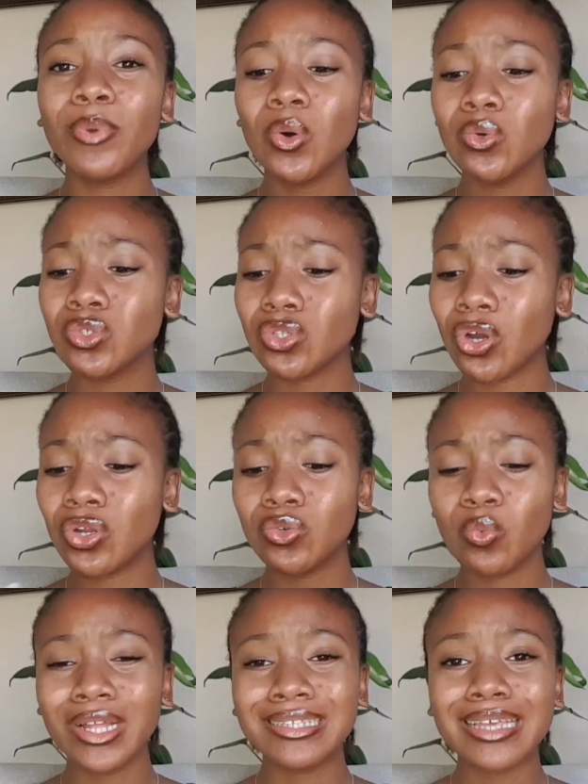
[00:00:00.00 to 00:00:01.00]
post
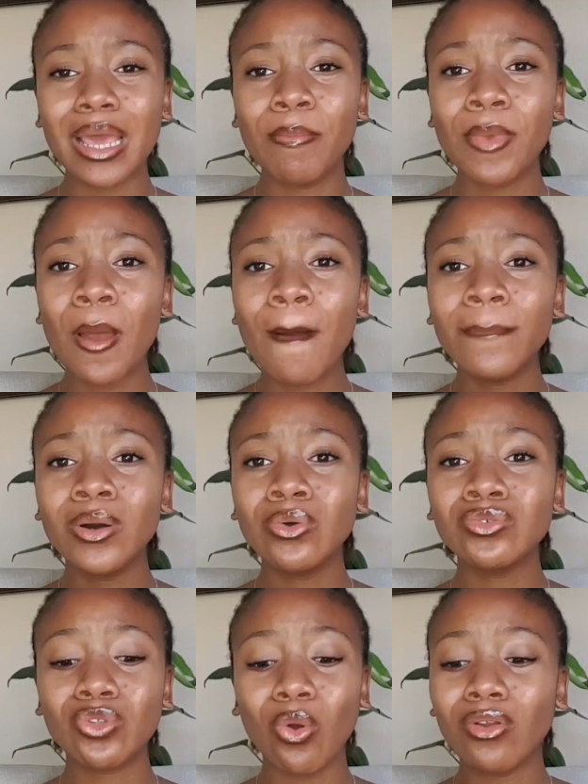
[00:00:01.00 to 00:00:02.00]
on WhatsApp,
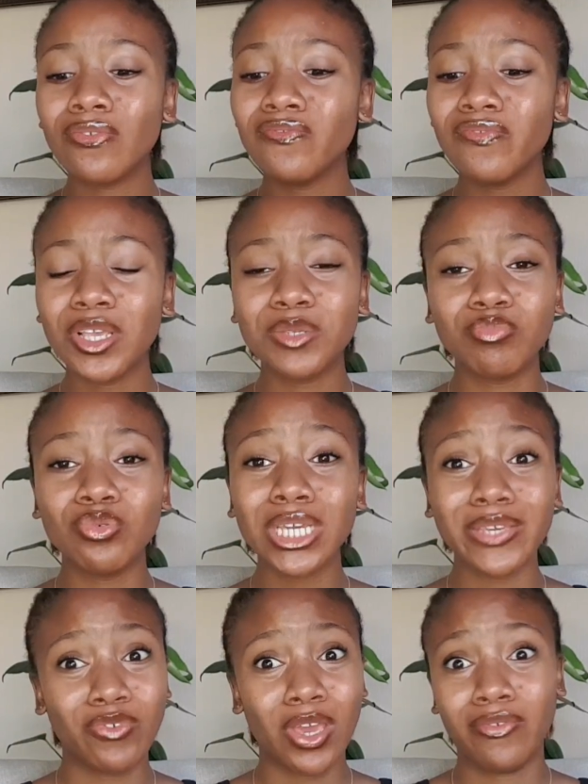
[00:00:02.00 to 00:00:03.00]
post on Facebook
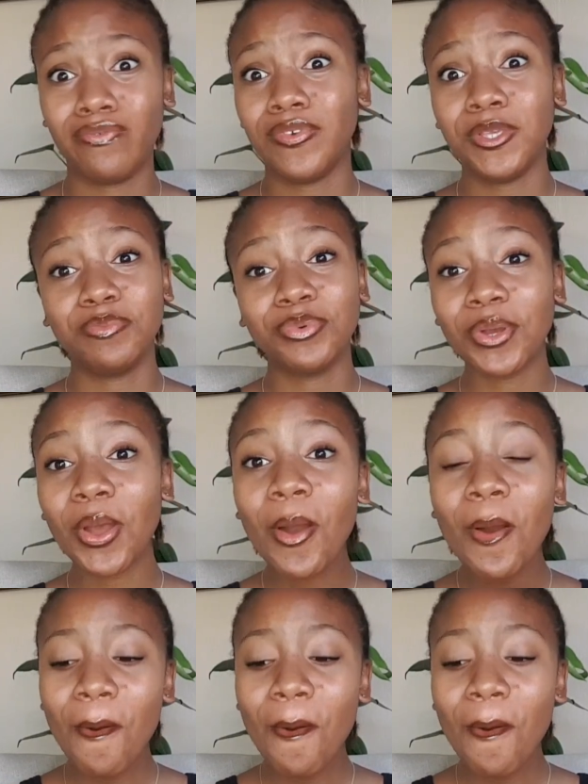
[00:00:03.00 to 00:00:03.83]
if you have Facebook,